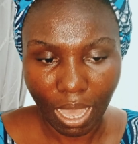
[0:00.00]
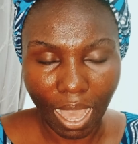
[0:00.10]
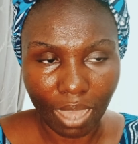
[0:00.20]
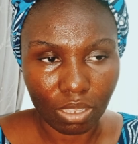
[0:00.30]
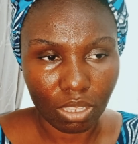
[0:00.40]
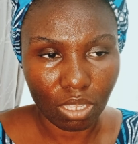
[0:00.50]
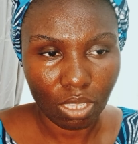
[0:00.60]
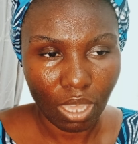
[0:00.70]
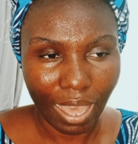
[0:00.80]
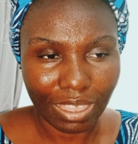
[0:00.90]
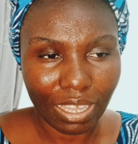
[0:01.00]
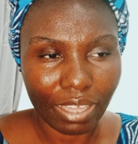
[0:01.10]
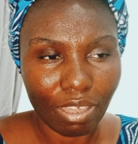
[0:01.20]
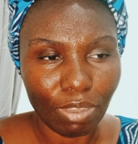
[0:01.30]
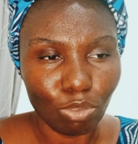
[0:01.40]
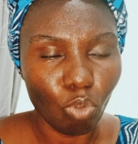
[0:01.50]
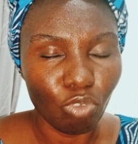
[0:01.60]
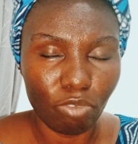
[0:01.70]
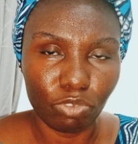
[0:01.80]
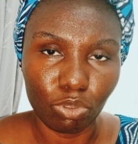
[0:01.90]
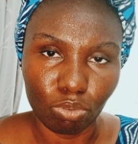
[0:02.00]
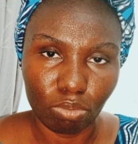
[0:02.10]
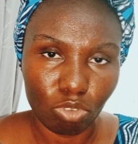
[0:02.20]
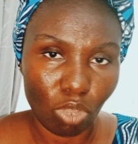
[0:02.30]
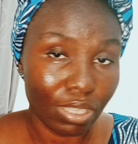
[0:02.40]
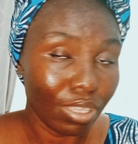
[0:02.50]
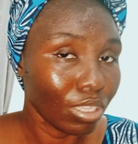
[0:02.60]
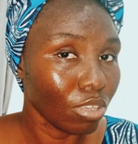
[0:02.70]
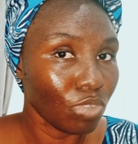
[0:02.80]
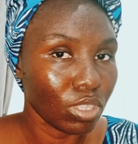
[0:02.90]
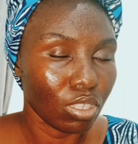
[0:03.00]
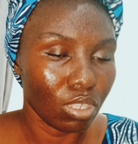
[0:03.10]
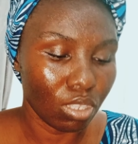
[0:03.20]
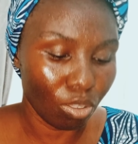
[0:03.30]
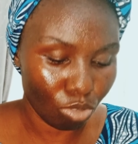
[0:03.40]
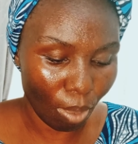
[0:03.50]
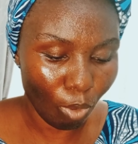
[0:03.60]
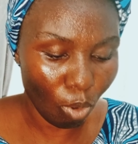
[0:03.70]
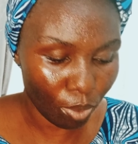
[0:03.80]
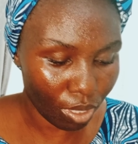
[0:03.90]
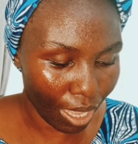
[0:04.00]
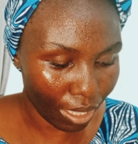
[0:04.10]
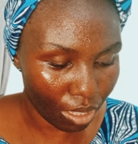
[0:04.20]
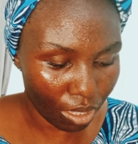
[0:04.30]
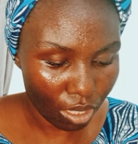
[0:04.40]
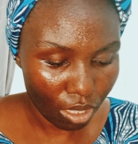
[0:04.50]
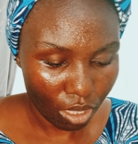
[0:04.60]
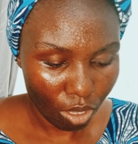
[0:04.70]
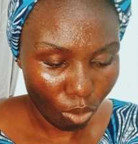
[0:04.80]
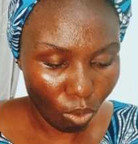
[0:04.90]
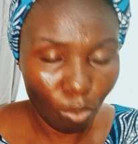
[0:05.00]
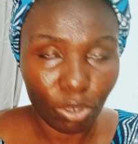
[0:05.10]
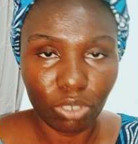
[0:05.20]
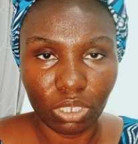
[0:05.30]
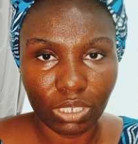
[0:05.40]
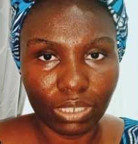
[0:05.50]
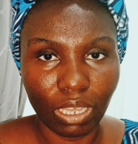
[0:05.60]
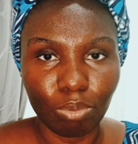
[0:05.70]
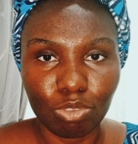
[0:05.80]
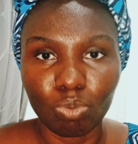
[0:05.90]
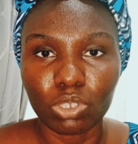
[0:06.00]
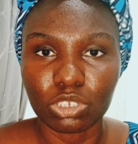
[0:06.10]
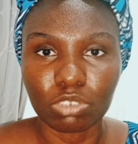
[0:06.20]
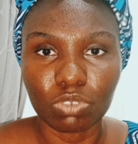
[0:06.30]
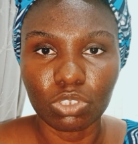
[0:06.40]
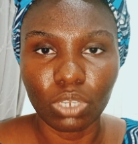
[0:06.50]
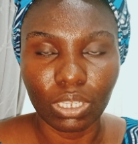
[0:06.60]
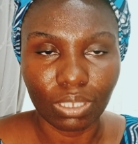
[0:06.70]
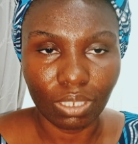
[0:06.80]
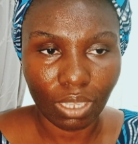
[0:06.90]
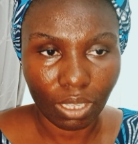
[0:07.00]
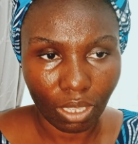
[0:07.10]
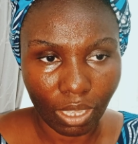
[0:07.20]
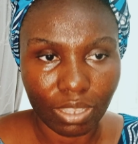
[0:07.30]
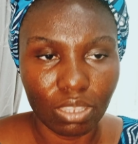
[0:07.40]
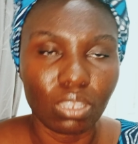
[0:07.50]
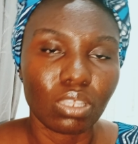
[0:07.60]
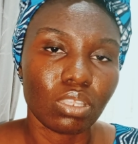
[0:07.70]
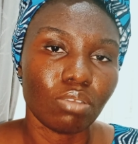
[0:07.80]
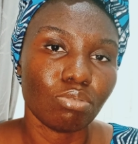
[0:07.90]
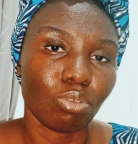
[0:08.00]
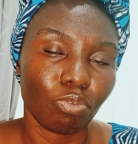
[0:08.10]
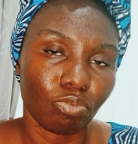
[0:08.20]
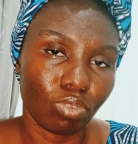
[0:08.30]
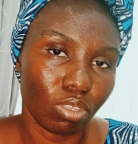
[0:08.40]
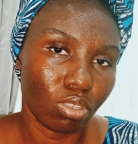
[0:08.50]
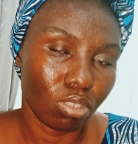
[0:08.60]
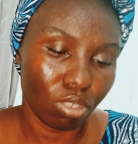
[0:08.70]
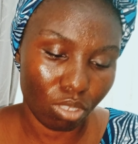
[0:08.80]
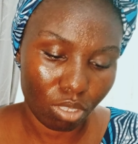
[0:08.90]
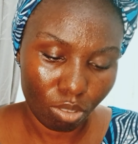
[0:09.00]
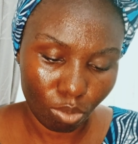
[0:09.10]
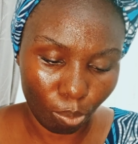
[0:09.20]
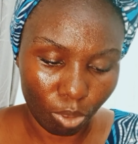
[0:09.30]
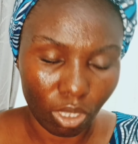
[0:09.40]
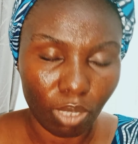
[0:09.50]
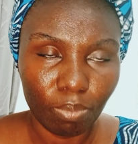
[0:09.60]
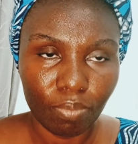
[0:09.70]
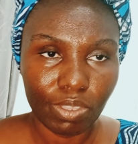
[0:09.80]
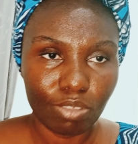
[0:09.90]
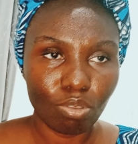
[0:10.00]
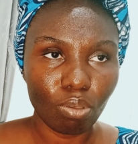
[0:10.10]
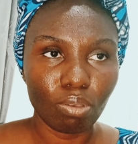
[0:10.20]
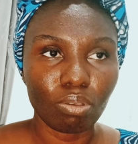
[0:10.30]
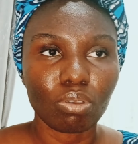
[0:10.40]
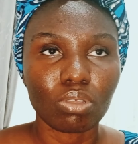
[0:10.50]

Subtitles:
and I think I gave an overview, so I didn't give it in detail. So I'm hoping that one way or the other they're able to watch this video and get the details of this topic. So